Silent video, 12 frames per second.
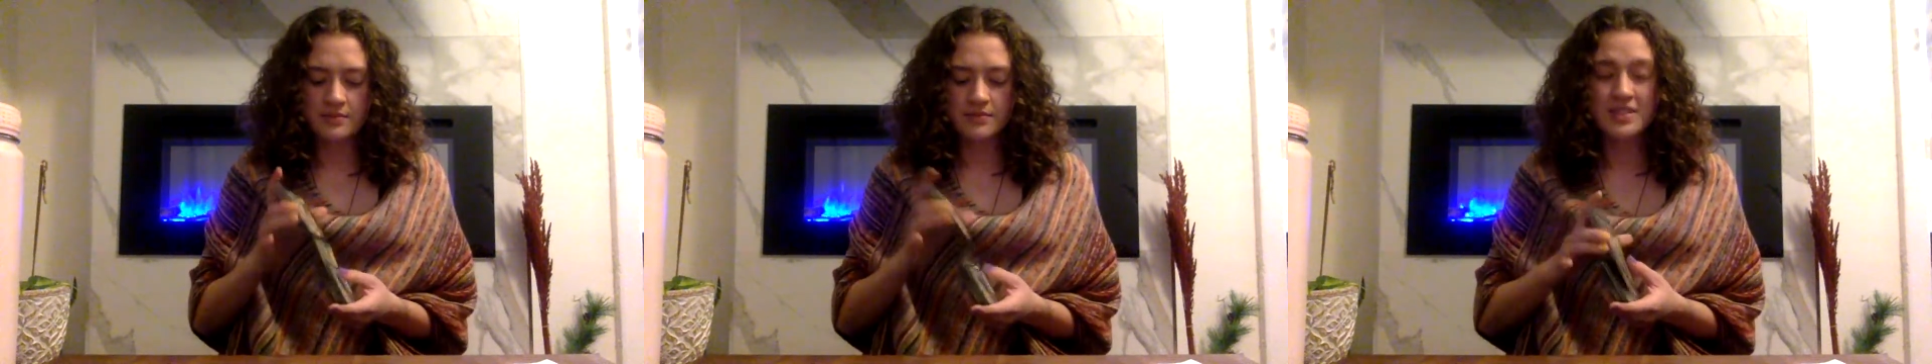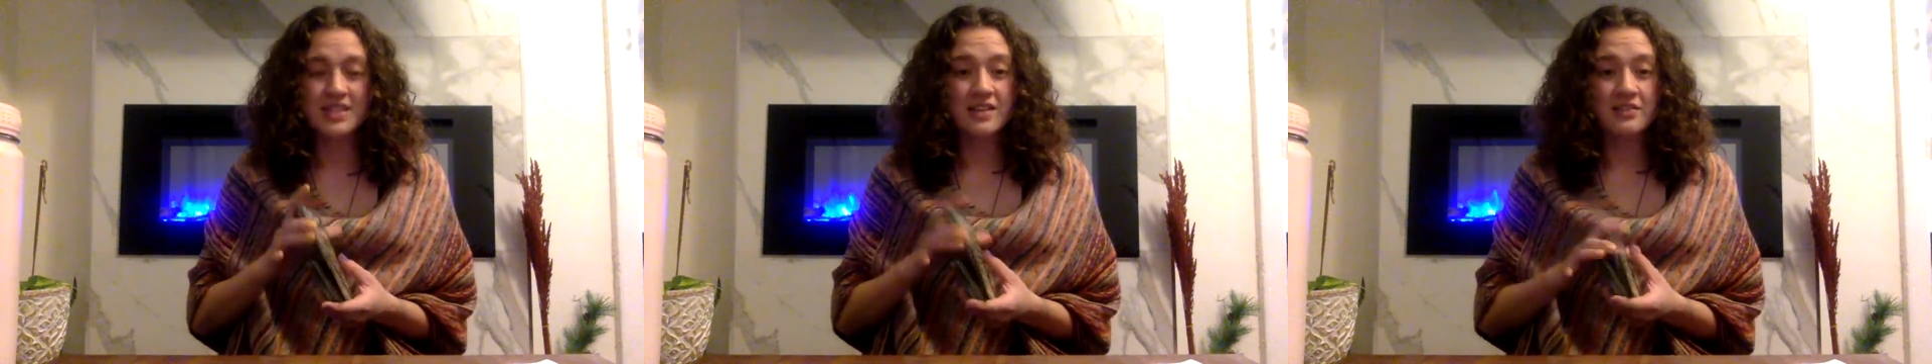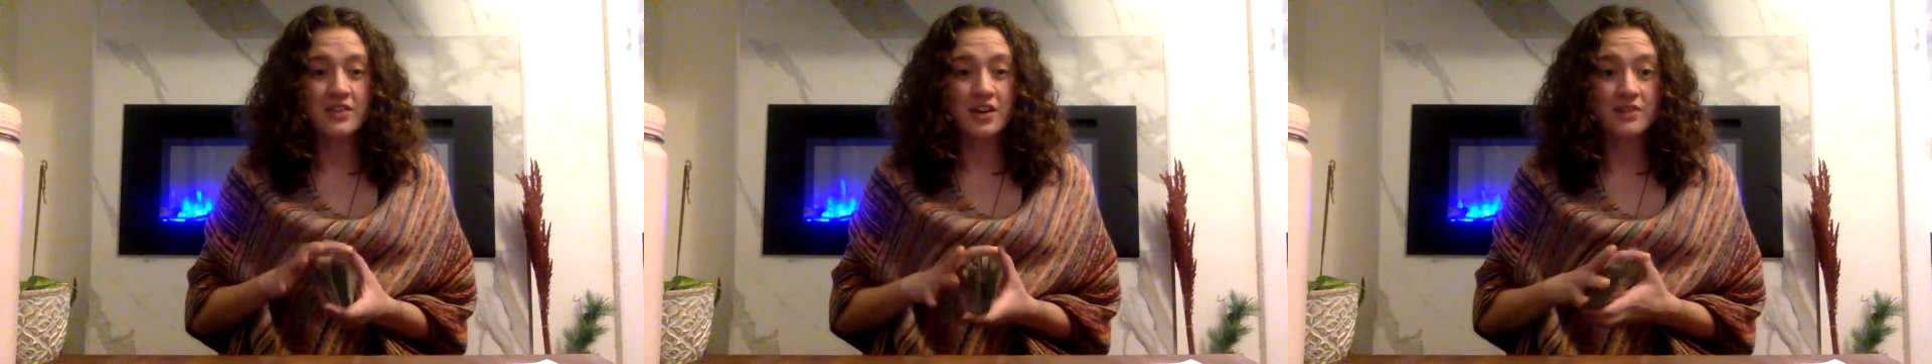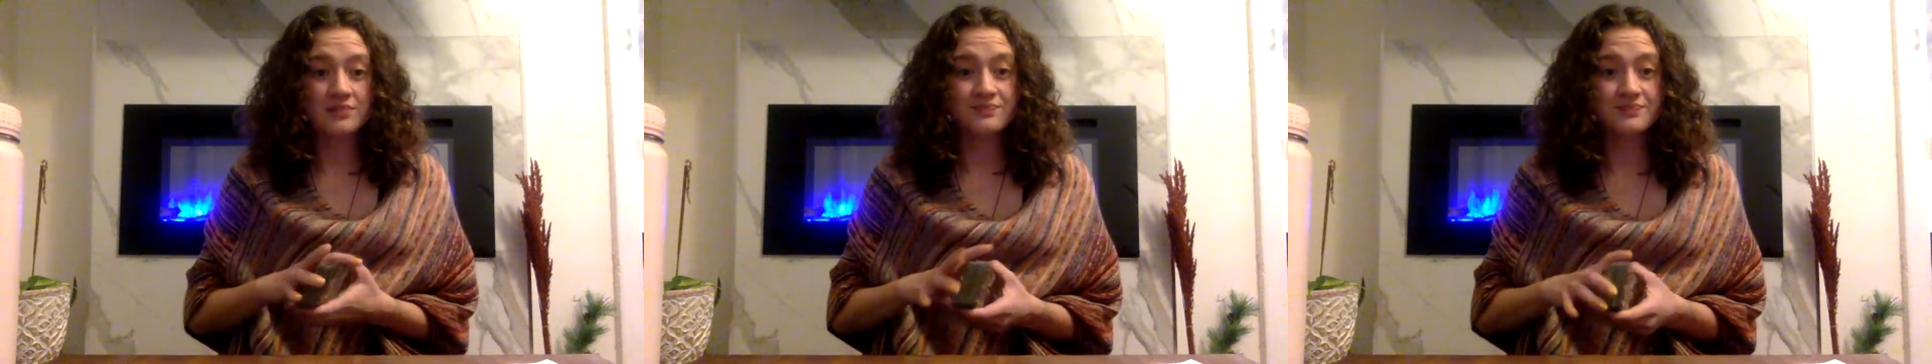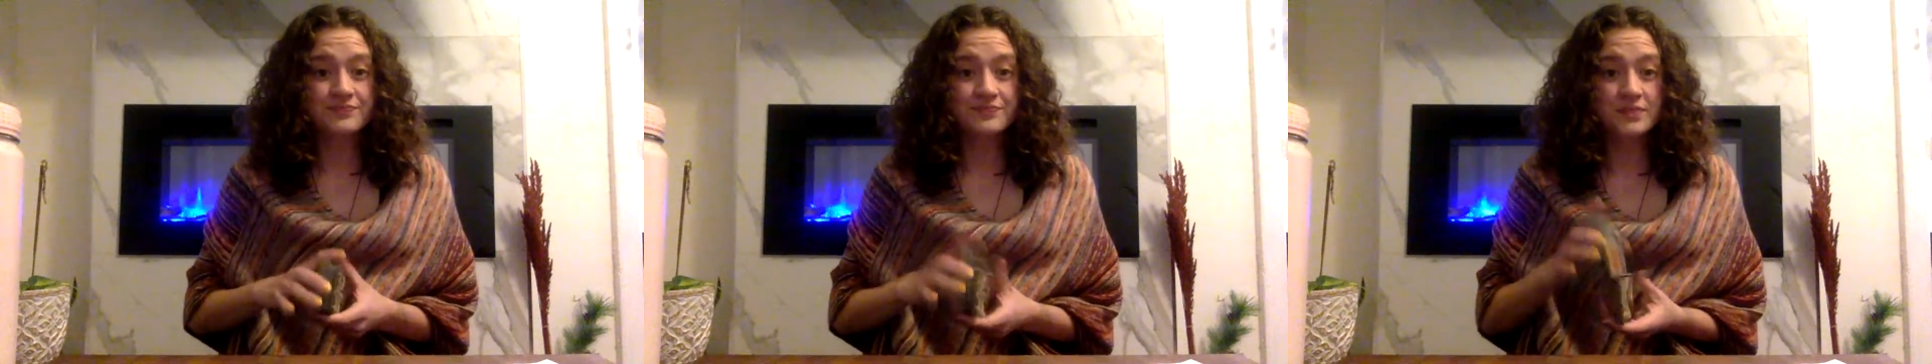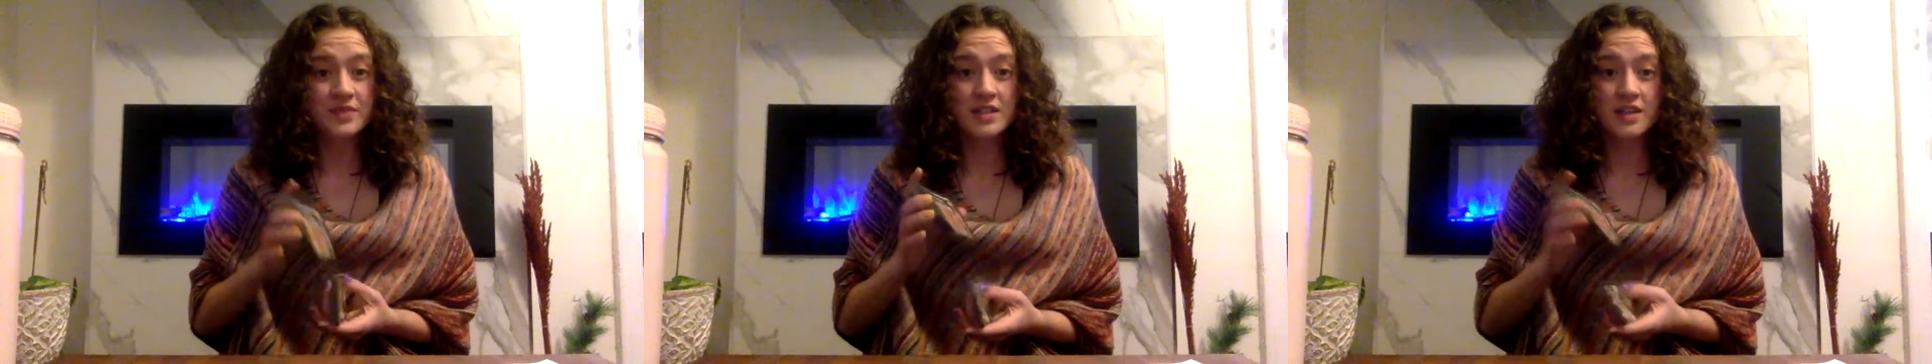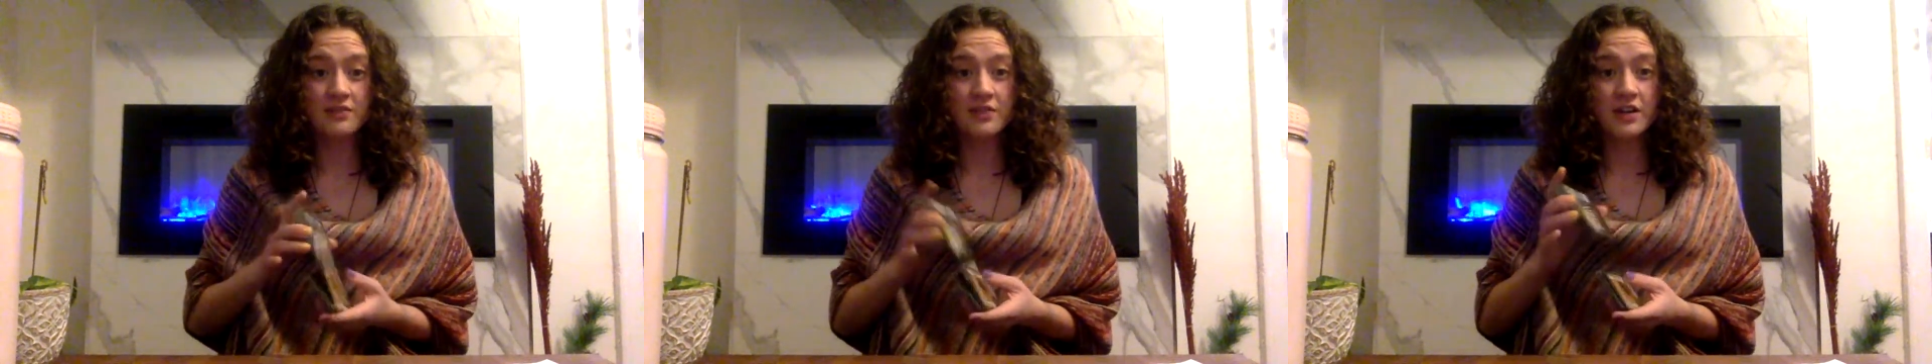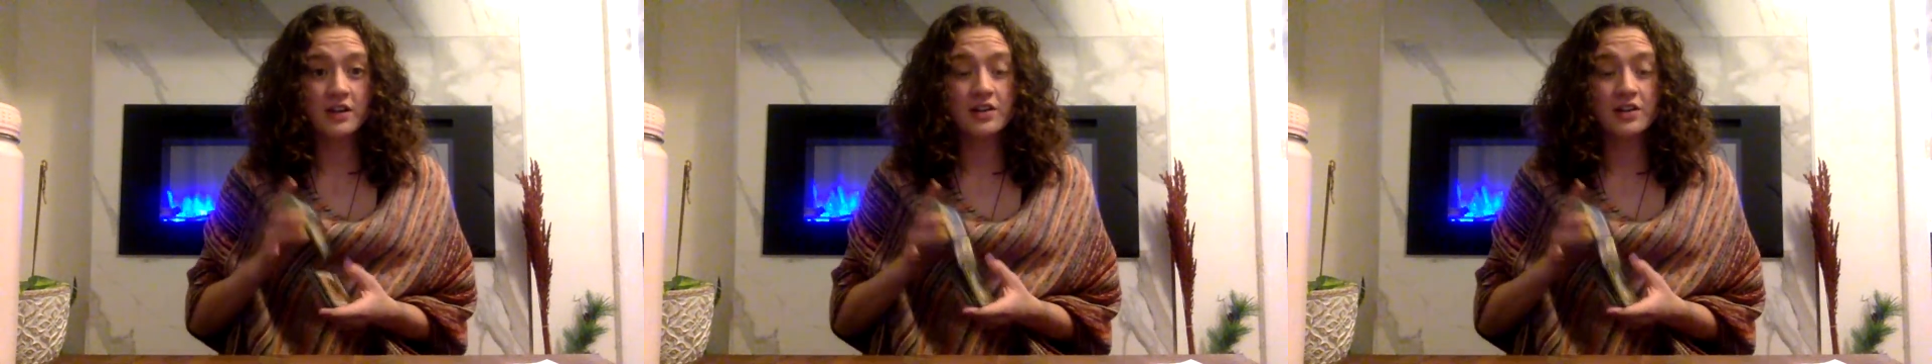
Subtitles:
It's not fair. It's not fair,